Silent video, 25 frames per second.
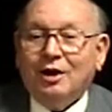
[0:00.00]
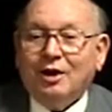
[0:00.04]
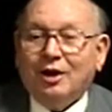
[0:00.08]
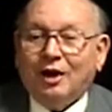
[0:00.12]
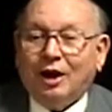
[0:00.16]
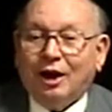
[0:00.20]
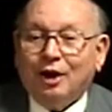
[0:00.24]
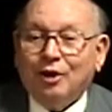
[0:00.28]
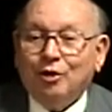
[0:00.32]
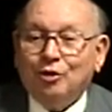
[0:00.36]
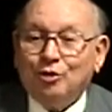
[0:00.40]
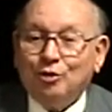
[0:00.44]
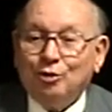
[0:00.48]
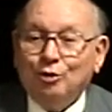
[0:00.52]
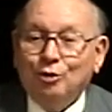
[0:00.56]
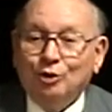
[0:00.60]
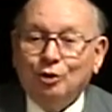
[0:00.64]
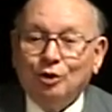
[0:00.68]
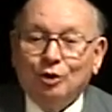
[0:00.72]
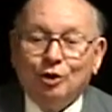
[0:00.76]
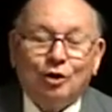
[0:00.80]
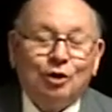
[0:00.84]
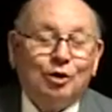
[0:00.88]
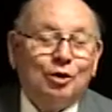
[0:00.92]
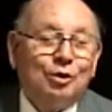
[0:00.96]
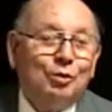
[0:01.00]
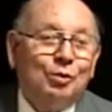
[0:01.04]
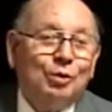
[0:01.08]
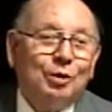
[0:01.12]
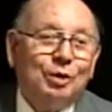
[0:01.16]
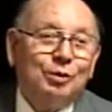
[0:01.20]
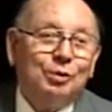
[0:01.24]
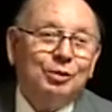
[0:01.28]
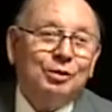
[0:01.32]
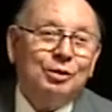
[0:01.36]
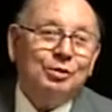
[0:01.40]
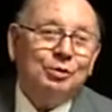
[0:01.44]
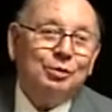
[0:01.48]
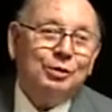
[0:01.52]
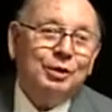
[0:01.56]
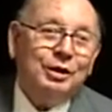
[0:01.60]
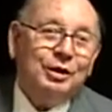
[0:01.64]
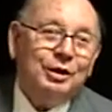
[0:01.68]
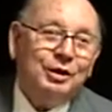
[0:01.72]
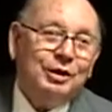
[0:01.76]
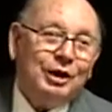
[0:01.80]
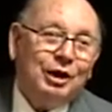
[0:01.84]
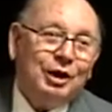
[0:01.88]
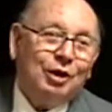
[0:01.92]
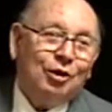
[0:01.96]
I soon learned what we
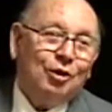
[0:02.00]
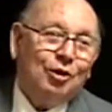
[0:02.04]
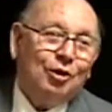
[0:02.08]
now